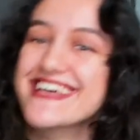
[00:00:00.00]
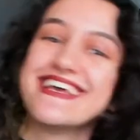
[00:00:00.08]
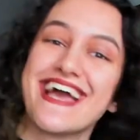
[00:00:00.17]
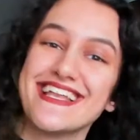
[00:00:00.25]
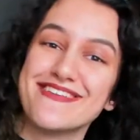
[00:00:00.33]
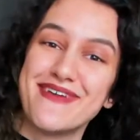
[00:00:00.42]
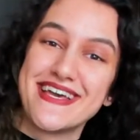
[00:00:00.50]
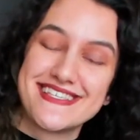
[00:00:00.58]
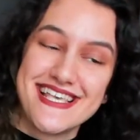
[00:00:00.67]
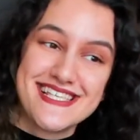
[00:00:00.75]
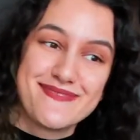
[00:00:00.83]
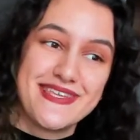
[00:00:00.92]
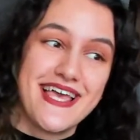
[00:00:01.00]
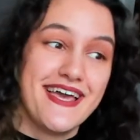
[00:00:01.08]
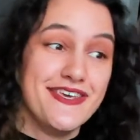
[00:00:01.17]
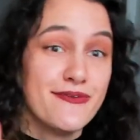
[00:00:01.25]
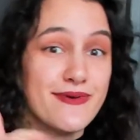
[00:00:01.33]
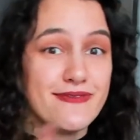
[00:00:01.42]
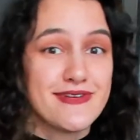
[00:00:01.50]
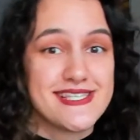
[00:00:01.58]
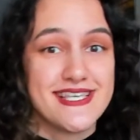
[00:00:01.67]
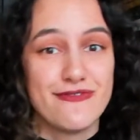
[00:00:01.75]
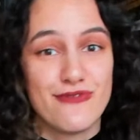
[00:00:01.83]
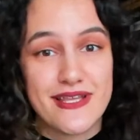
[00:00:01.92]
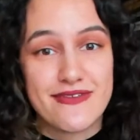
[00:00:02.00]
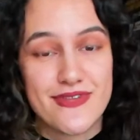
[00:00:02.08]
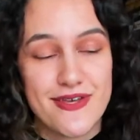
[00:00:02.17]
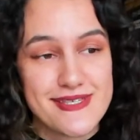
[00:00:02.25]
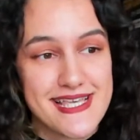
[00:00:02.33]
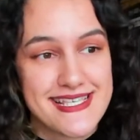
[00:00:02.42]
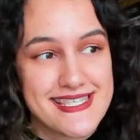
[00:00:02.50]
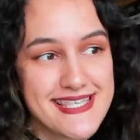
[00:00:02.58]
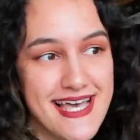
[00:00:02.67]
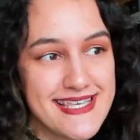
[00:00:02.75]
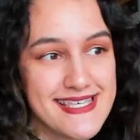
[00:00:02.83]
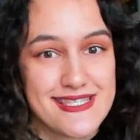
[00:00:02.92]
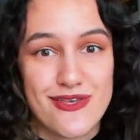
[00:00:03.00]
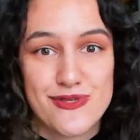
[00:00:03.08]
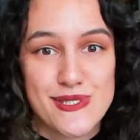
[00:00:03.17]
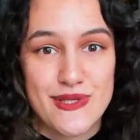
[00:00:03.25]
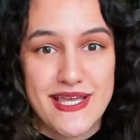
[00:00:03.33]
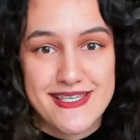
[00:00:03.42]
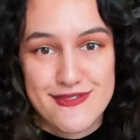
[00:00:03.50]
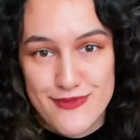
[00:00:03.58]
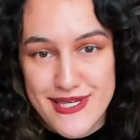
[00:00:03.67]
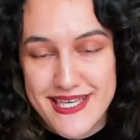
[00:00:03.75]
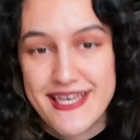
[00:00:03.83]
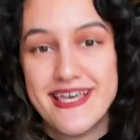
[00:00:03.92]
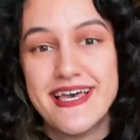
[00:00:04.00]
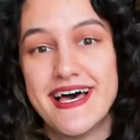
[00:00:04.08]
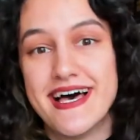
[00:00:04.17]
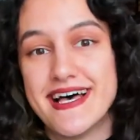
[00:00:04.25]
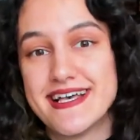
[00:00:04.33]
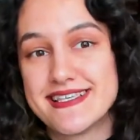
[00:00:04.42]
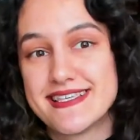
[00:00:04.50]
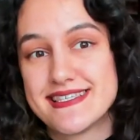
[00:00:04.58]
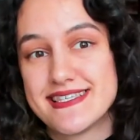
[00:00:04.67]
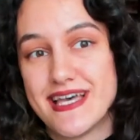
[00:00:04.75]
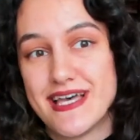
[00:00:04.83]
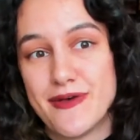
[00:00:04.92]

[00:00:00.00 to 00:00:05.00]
Kind of makes sense. But yeah, you will receive one of those exercises also next week as